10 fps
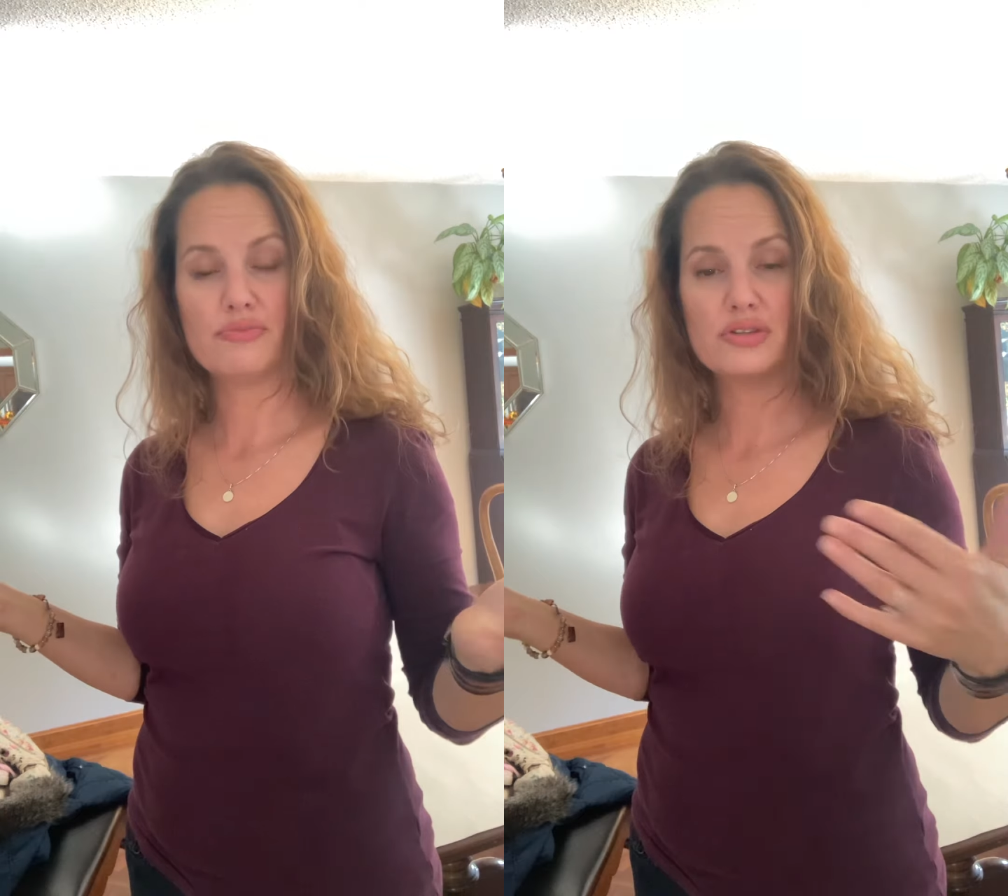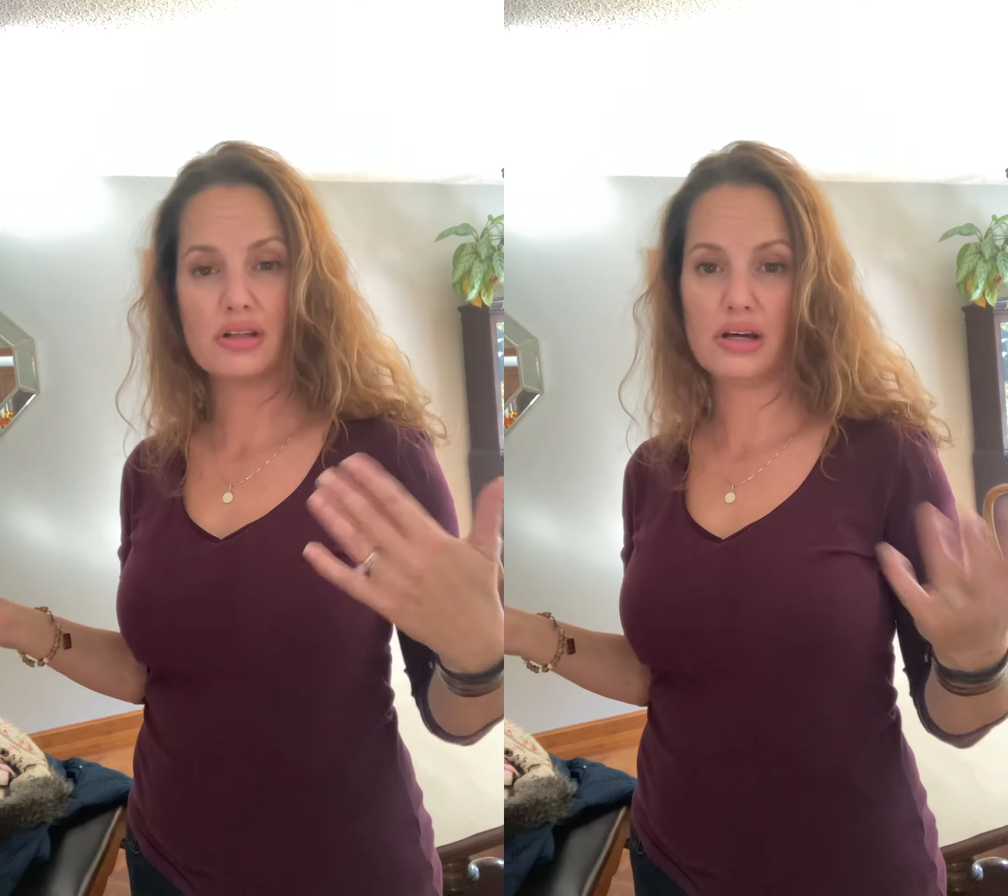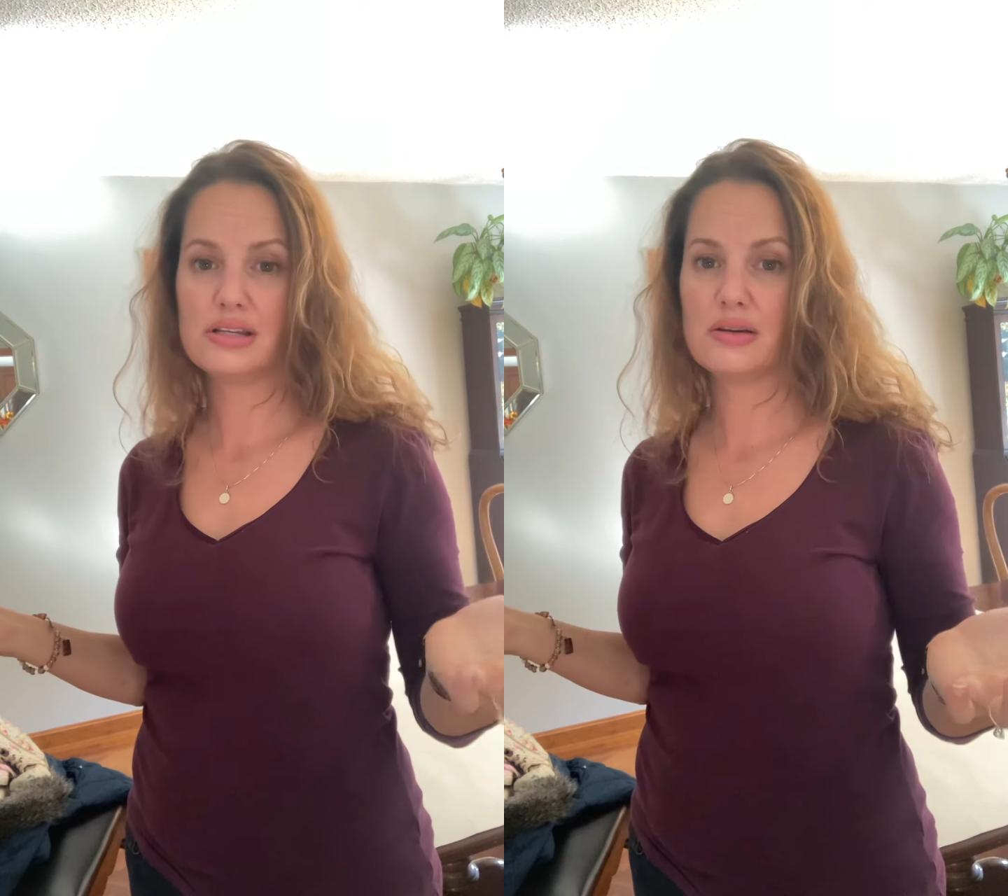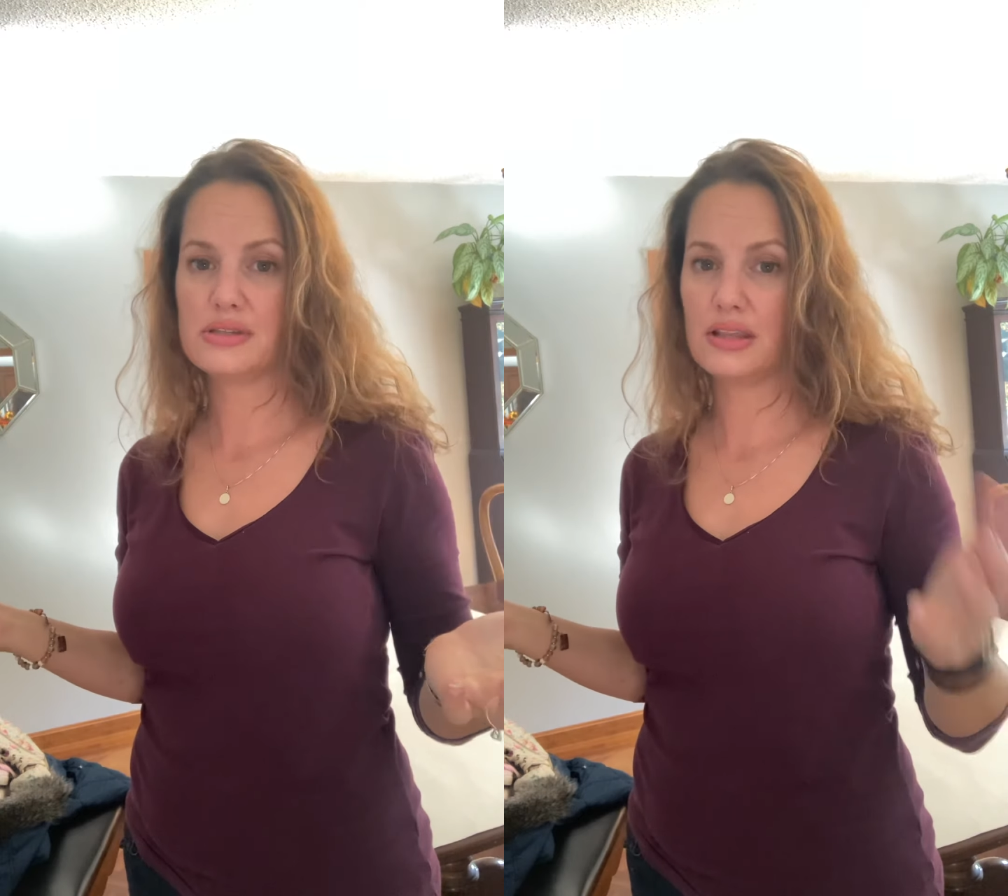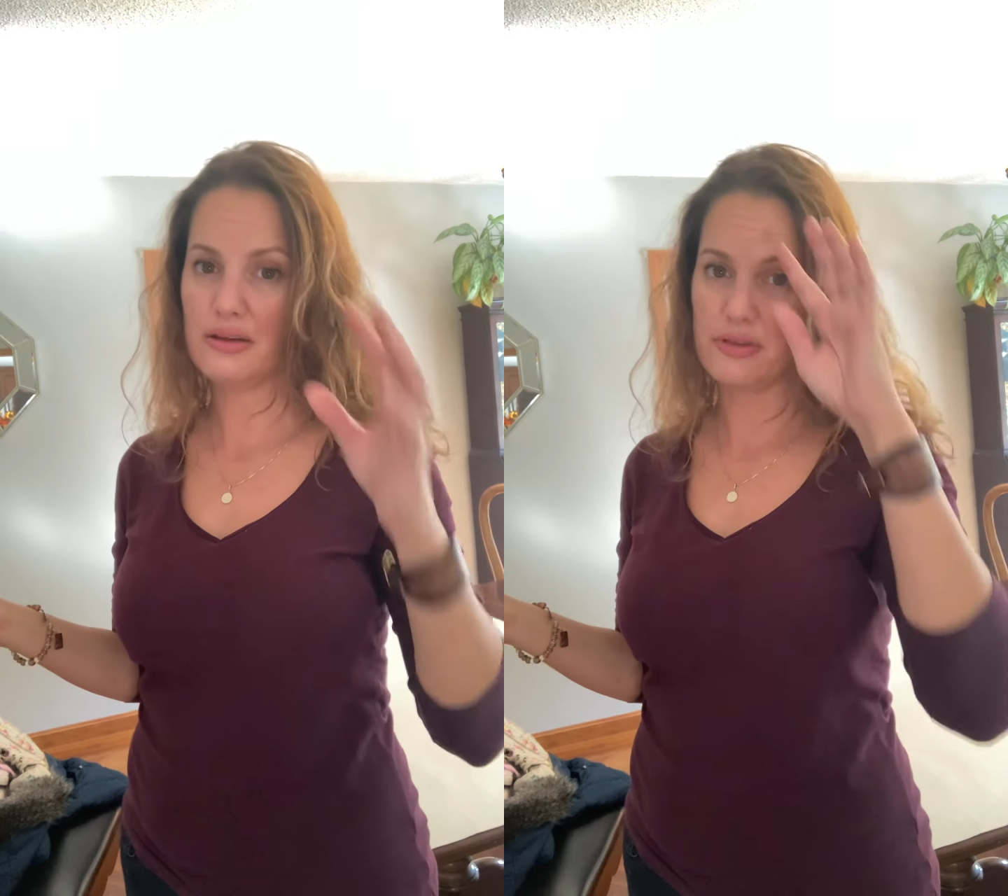So a lot of times they
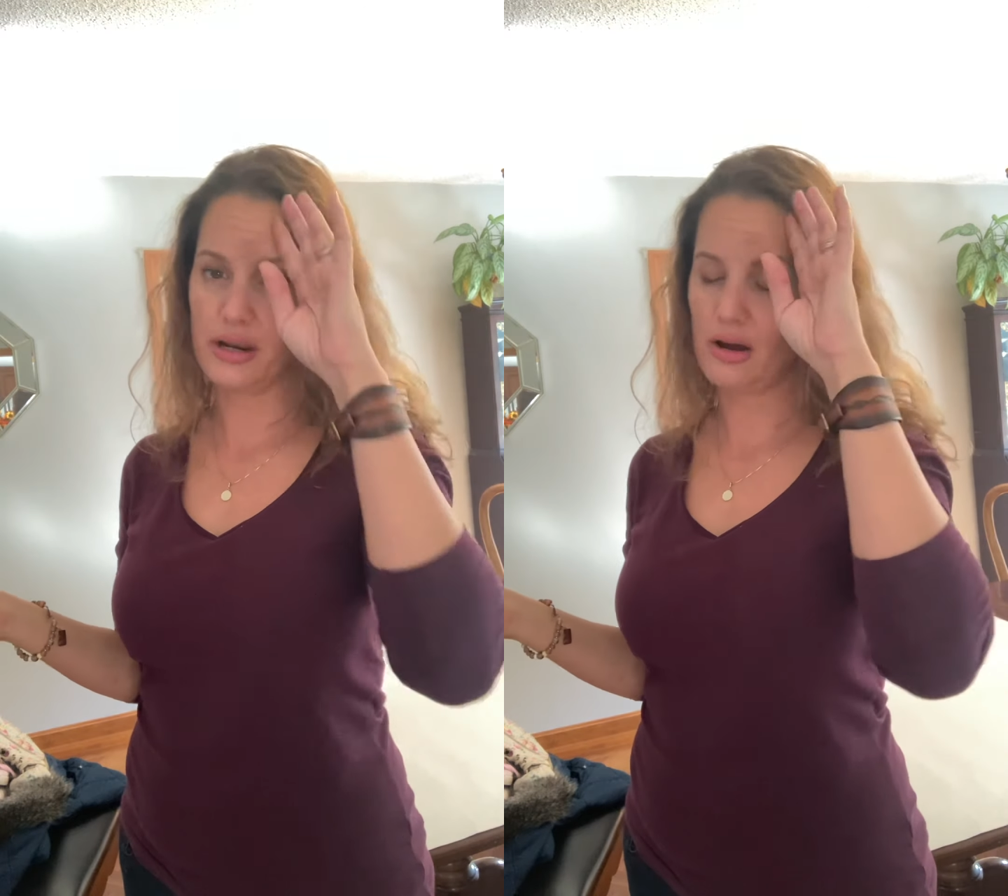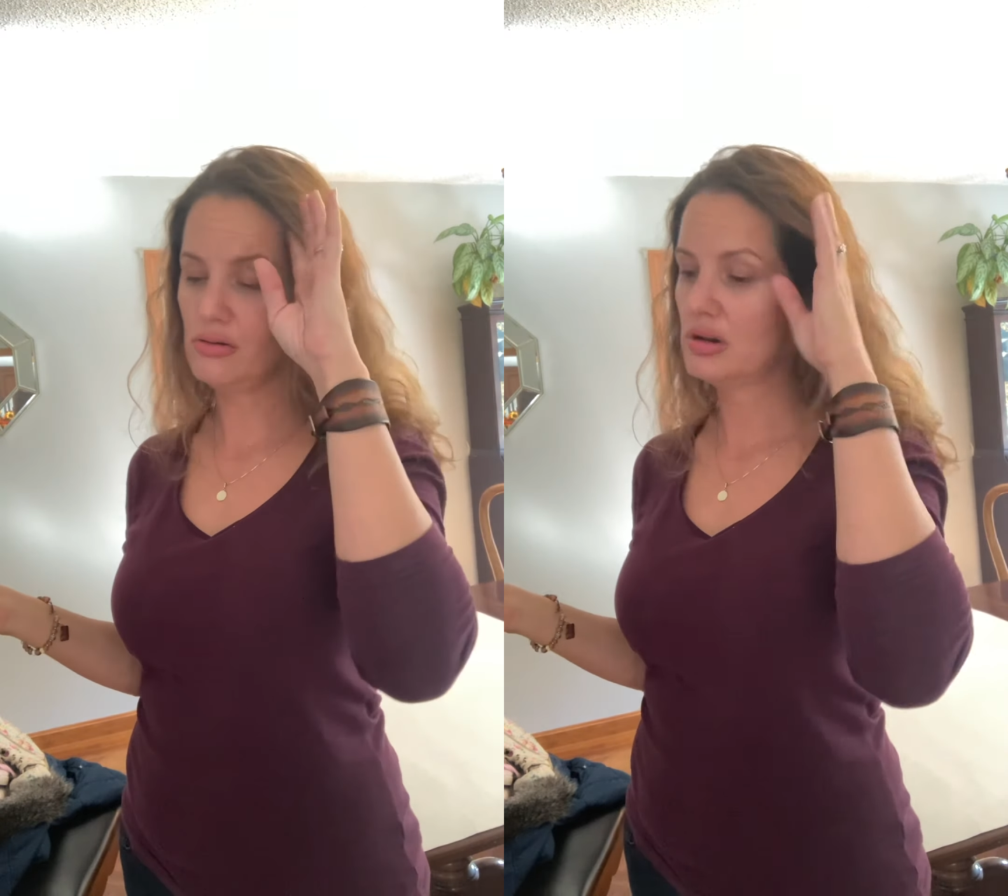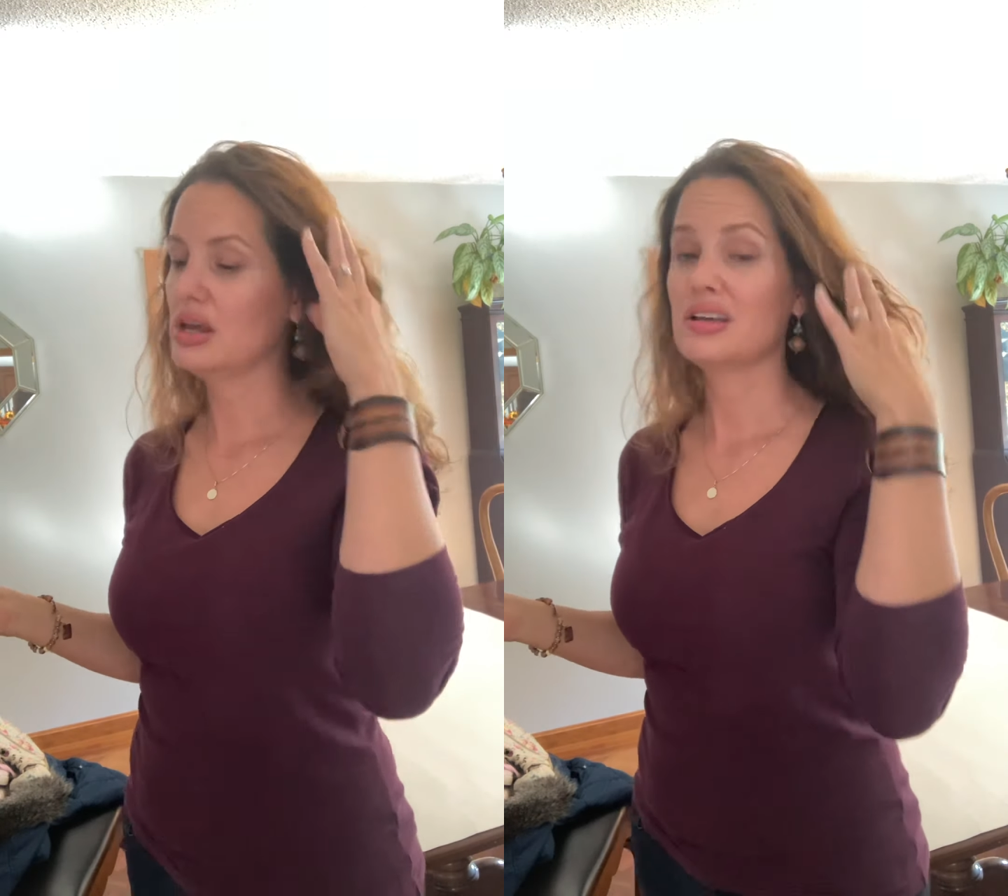leave that out.